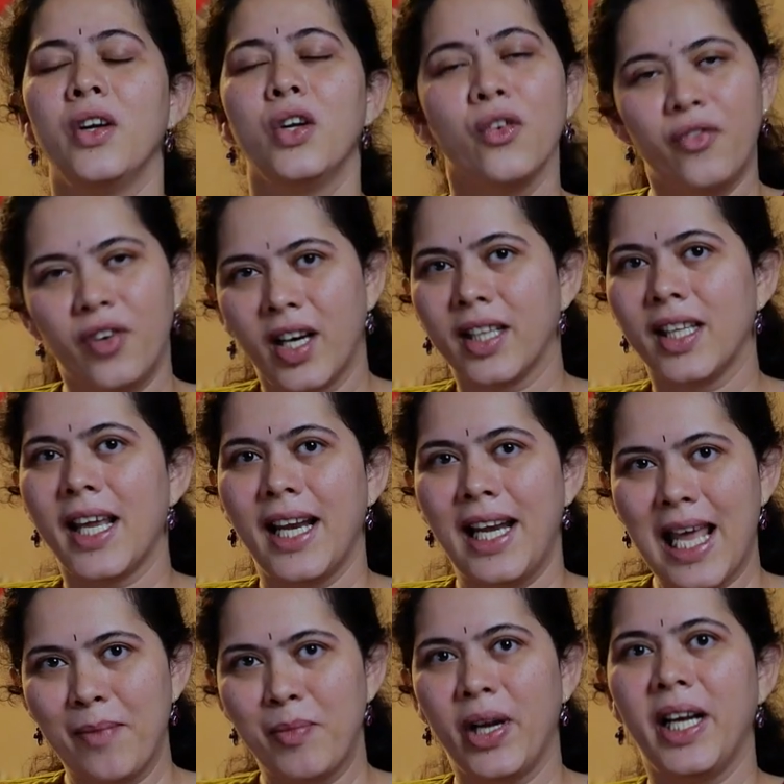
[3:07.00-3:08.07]
To further
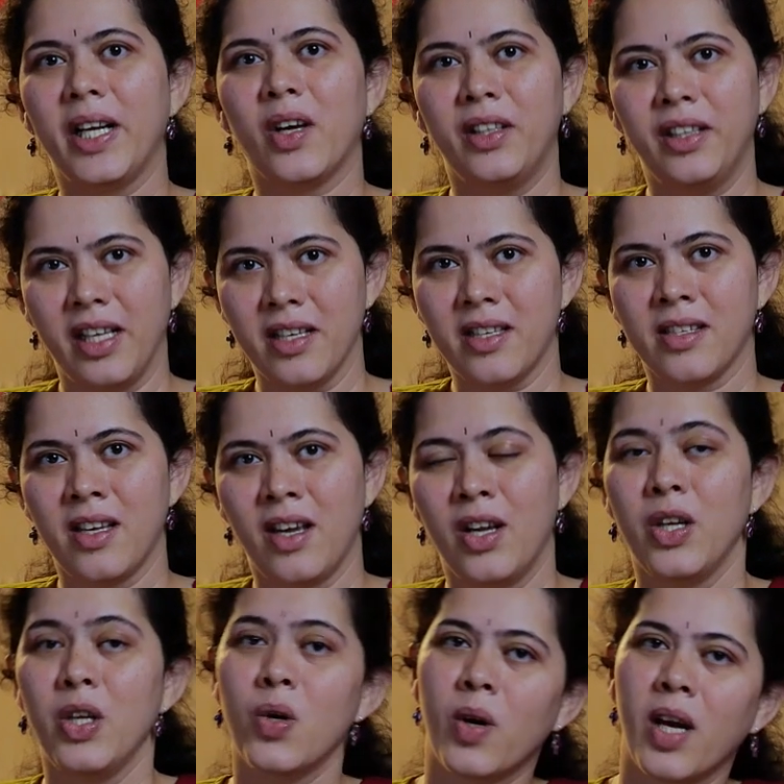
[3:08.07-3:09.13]
elaborate on this,
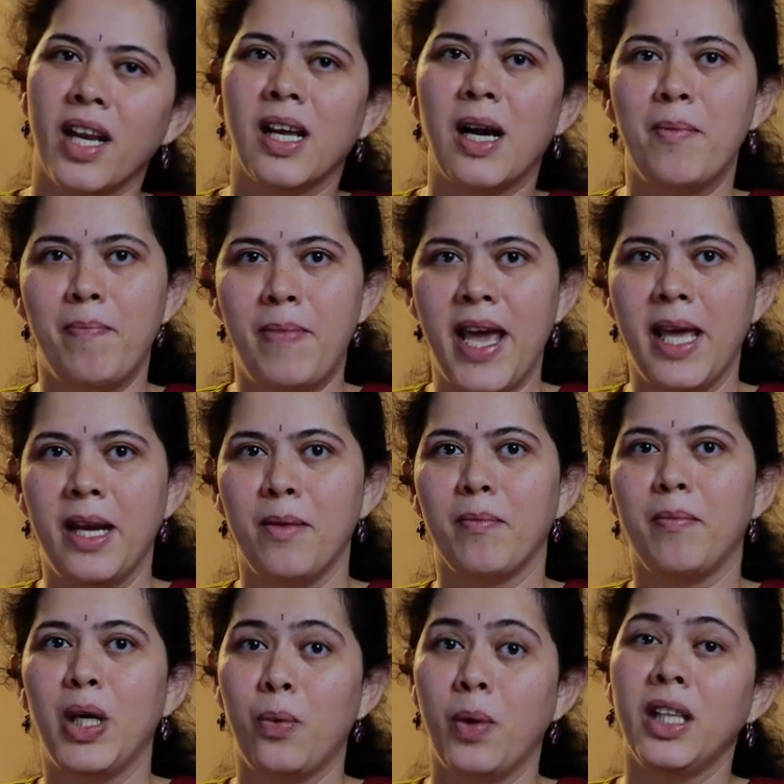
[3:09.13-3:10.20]
you can compare
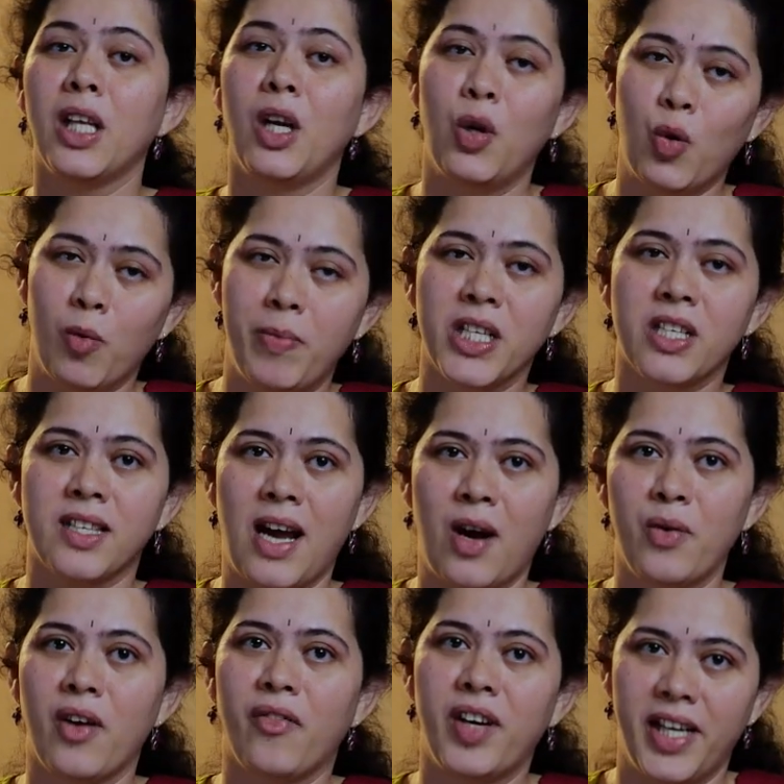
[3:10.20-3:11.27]
between the low-pitched
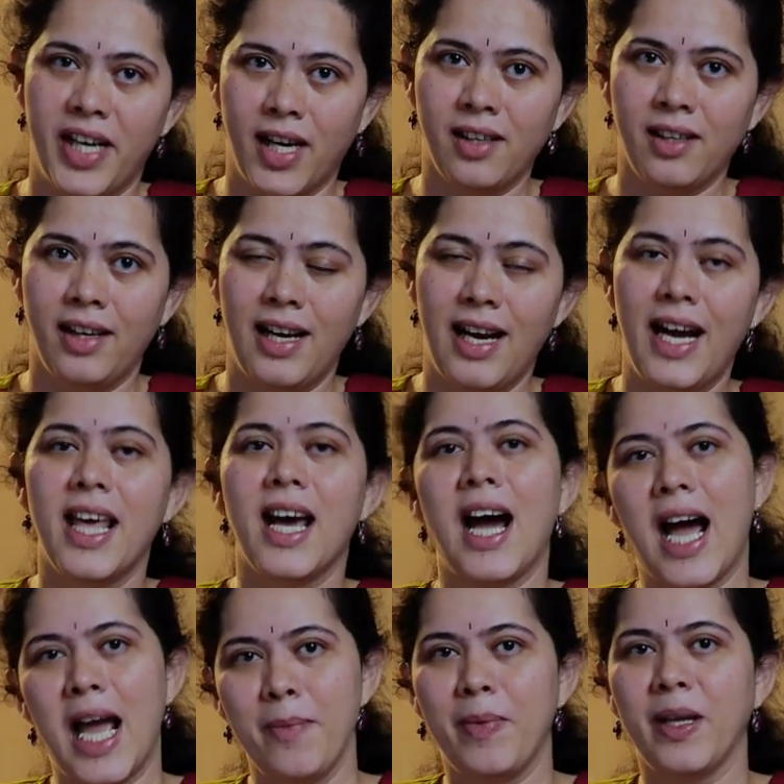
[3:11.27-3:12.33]
sound of a duck and a
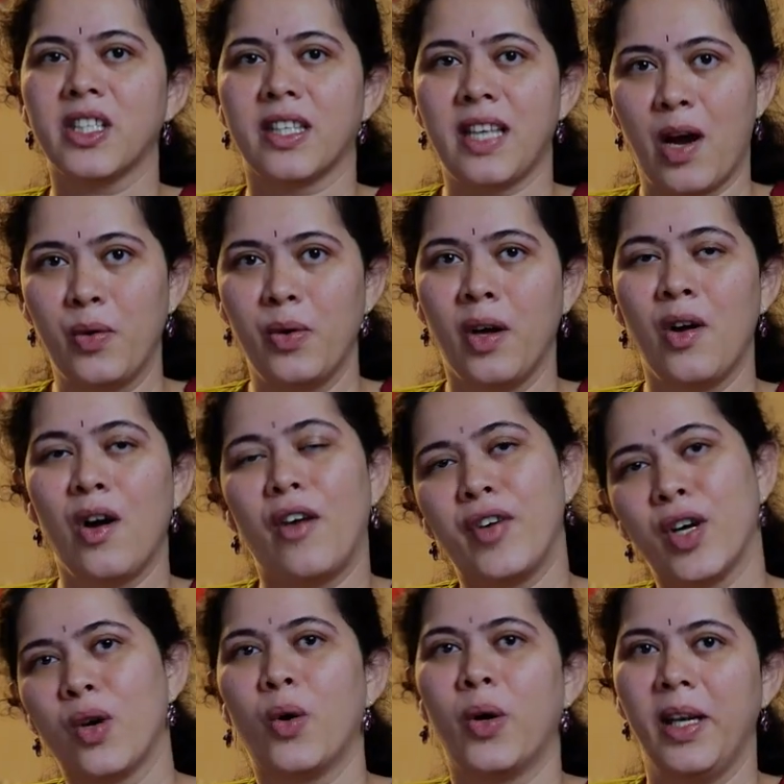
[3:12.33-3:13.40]
high-pitched sound of
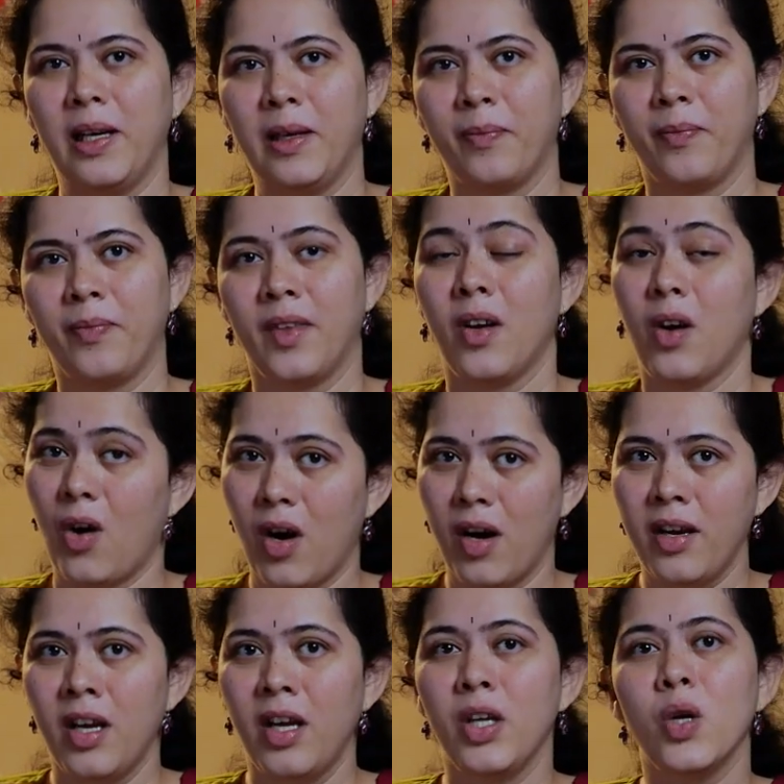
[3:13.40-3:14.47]
a quail.
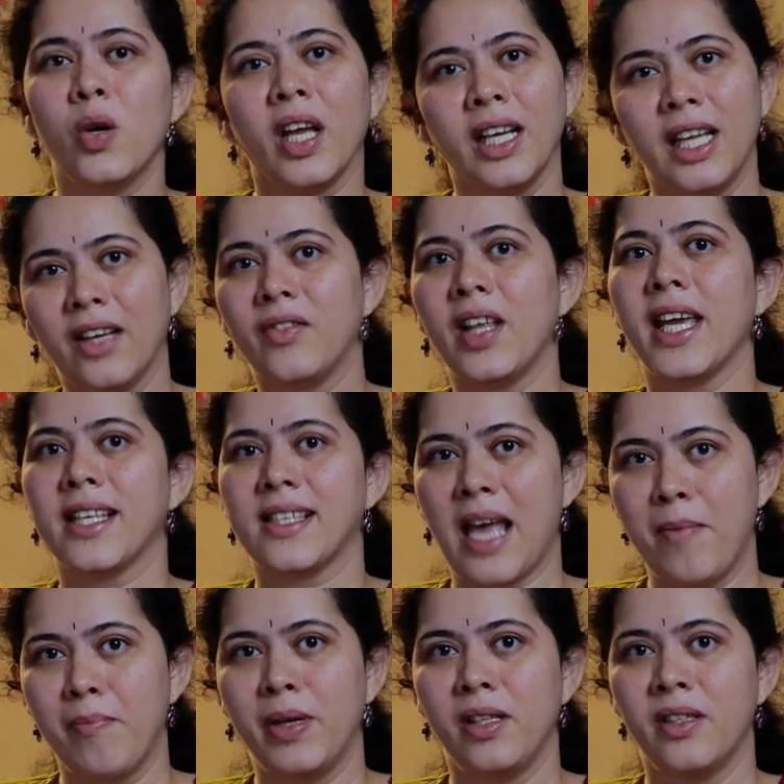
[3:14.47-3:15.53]
Or you can give the
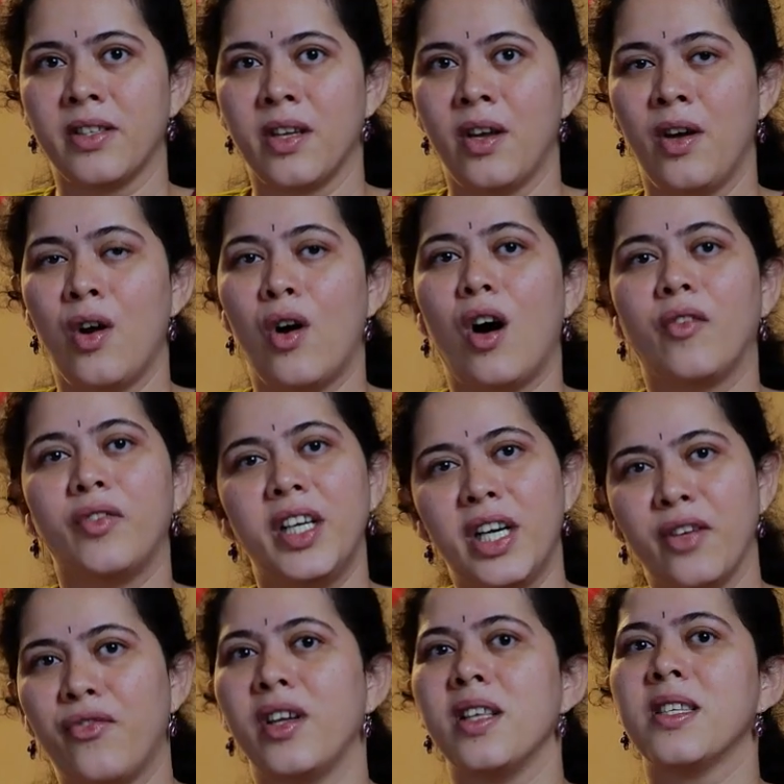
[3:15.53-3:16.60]
examples of the
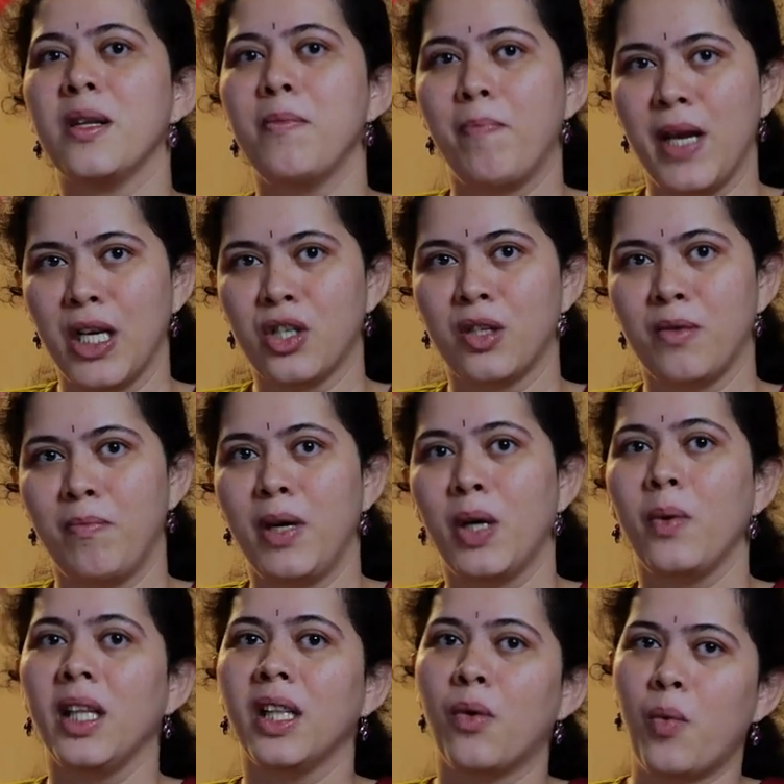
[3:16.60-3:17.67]
difference in pitch
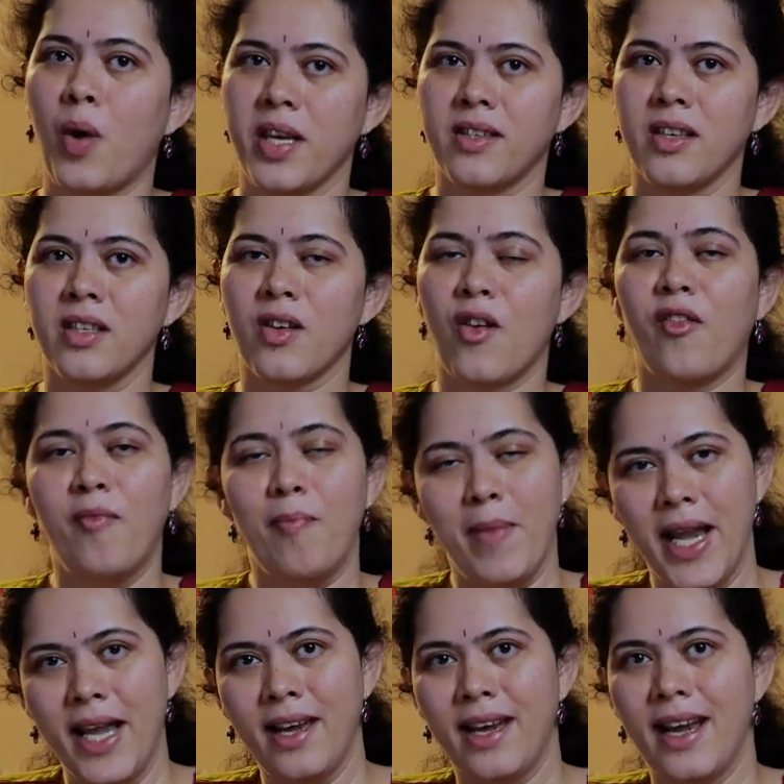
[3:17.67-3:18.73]
between the voices of
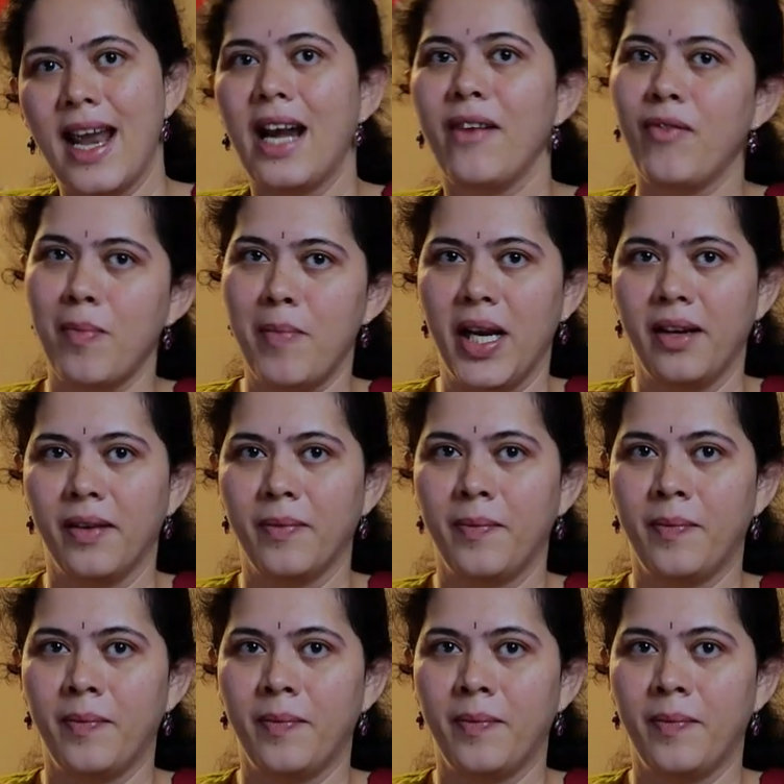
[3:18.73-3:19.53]
men and women.